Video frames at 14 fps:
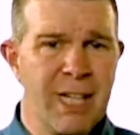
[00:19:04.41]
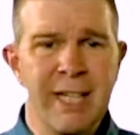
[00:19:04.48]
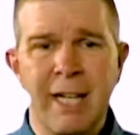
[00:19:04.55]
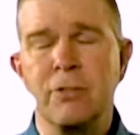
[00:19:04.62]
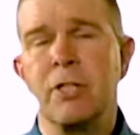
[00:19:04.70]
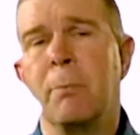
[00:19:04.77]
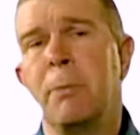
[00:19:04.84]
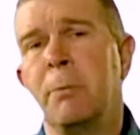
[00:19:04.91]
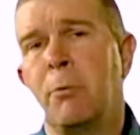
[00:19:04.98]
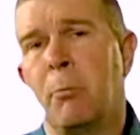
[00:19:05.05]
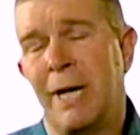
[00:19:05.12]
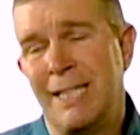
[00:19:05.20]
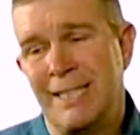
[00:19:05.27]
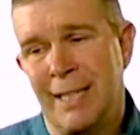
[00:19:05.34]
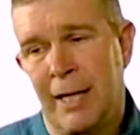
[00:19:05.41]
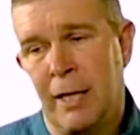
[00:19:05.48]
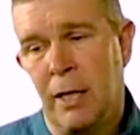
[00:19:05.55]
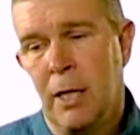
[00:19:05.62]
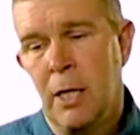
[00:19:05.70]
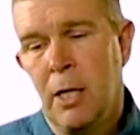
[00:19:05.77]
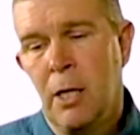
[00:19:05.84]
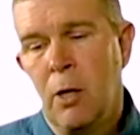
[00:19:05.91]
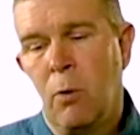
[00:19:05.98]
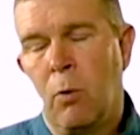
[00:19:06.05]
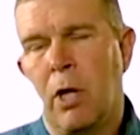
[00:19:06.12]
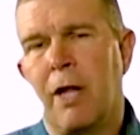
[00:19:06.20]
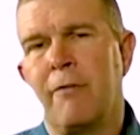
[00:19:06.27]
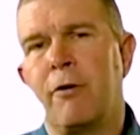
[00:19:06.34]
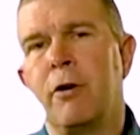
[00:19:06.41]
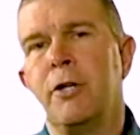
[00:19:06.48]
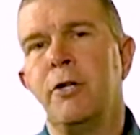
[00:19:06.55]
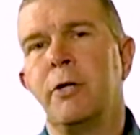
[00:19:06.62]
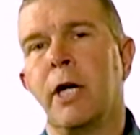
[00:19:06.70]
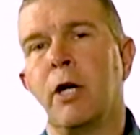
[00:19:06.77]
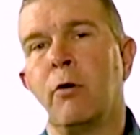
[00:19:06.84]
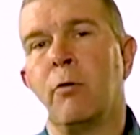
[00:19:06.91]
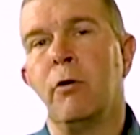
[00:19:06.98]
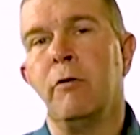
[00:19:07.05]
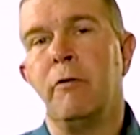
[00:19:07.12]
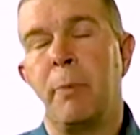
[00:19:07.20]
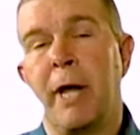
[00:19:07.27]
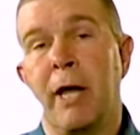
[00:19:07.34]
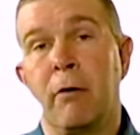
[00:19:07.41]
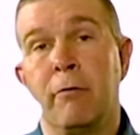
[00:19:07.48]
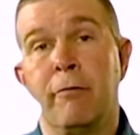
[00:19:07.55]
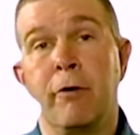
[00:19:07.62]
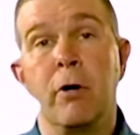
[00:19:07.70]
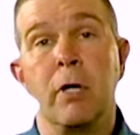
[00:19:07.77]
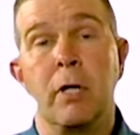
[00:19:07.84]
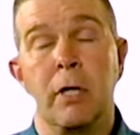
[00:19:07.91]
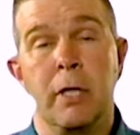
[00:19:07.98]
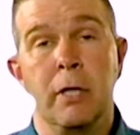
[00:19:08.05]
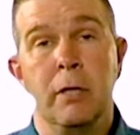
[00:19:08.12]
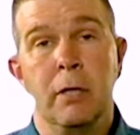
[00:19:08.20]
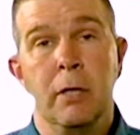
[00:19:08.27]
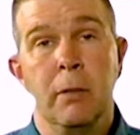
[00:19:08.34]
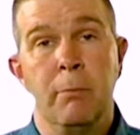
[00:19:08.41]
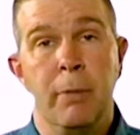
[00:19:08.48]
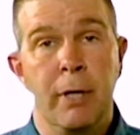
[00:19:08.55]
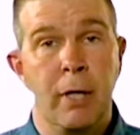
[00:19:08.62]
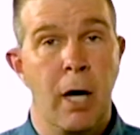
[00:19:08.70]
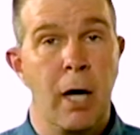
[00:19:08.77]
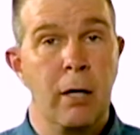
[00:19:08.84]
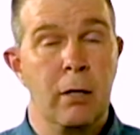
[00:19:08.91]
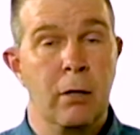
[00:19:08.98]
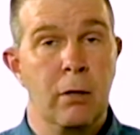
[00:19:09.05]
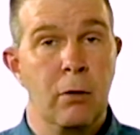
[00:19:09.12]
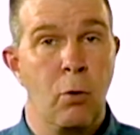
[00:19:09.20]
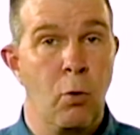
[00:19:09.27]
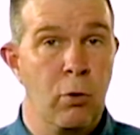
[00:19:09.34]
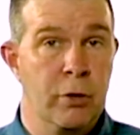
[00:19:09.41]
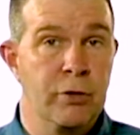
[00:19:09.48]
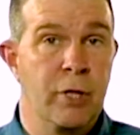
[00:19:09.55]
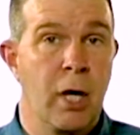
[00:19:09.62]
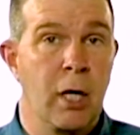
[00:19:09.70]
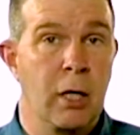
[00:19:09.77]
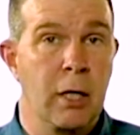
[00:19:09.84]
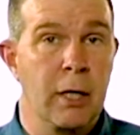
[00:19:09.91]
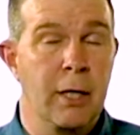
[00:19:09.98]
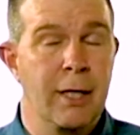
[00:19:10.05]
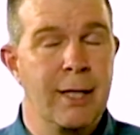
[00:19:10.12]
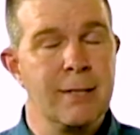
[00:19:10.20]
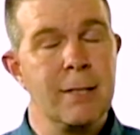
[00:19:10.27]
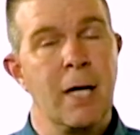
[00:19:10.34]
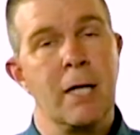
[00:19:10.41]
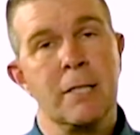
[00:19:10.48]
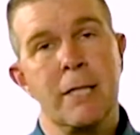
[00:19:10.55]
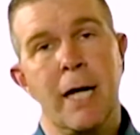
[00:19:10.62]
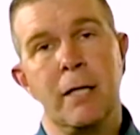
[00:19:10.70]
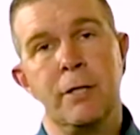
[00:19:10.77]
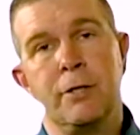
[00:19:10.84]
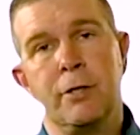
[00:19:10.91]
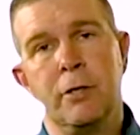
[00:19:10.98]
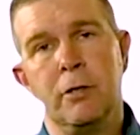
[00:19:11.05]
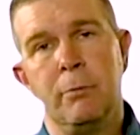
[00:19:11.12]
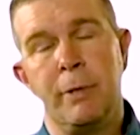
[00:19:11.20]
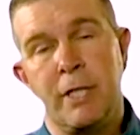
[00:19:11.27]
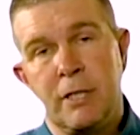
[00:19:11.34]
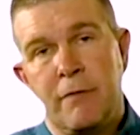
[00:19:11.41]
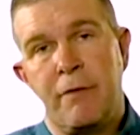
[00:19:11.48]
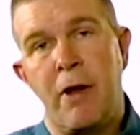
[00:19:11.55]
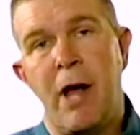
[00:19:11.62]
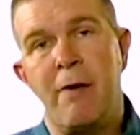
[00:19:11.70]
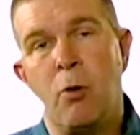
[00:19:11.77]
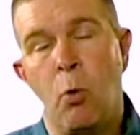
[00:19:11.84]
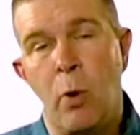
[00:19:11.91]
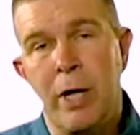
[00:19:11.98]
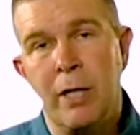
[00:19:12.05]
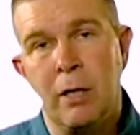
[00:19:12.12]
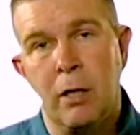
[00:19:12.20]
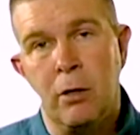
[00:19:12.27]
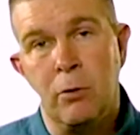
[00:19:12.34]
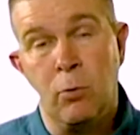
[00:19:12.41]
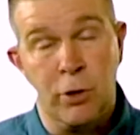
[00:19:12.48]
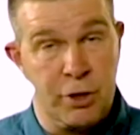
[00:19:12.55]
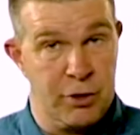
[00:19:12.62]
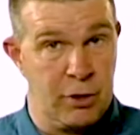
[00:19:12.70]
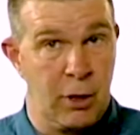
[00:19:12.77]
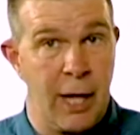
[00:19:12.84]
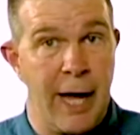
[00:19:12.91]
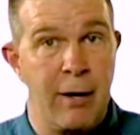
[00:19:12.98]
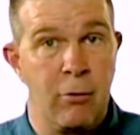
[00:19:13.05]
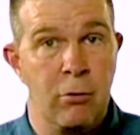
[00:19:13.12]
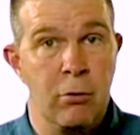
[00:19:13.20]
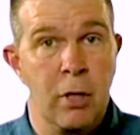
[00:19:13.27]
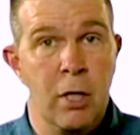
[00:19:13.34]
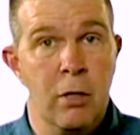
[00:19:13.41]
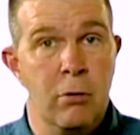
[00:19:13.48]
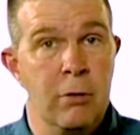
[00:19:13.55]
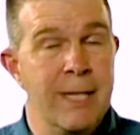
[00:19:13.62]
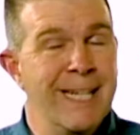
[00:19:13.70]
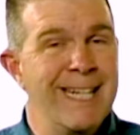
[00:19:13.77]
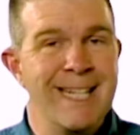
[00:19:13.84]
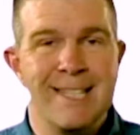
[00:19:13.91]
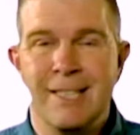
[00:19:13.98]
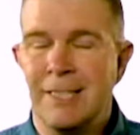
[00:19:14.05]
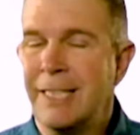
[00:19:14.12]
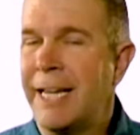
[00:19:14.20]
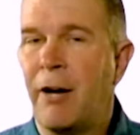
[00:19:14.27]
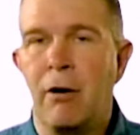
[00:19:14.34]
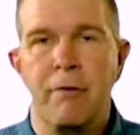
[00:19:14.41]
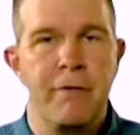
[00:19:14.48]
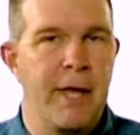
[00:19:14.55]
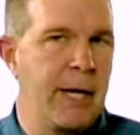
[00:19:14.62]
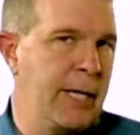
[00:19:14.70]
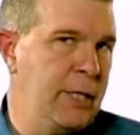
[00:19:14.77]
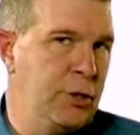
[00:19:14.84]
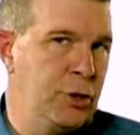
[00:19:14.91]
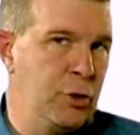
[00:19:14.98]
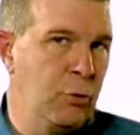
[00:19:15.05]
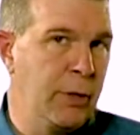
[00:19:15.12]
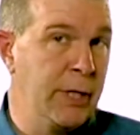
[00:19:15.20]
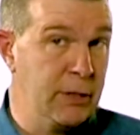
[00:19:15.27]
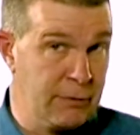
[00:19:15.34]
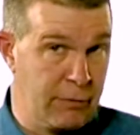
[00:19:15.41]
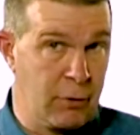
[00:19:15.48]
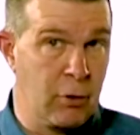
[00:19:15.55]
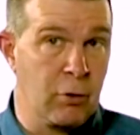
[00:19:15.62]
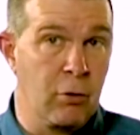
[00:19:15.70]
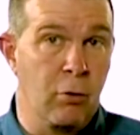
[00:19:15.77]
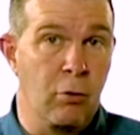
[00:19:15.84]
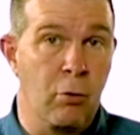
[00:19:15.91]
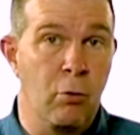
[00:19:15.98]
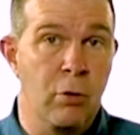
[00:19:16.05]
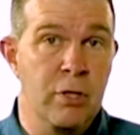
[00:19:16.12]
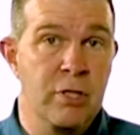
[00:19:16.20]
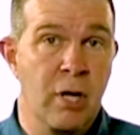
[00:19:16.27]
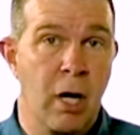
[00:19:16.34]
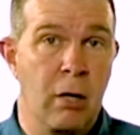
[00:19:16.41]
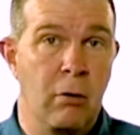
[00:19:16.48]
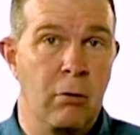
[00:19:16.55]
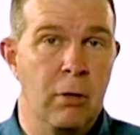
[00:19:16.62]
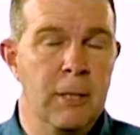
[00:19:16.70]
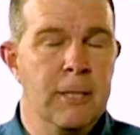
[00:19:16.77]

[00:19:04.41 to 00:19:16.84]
Now, some people might say, well, I've heard you can groove a panel vertically, but not horizontally. And that's not exactly true, because if you have a wind load, which is a lateral load, it doesn't care if that hinge joint is vertical or horizontal.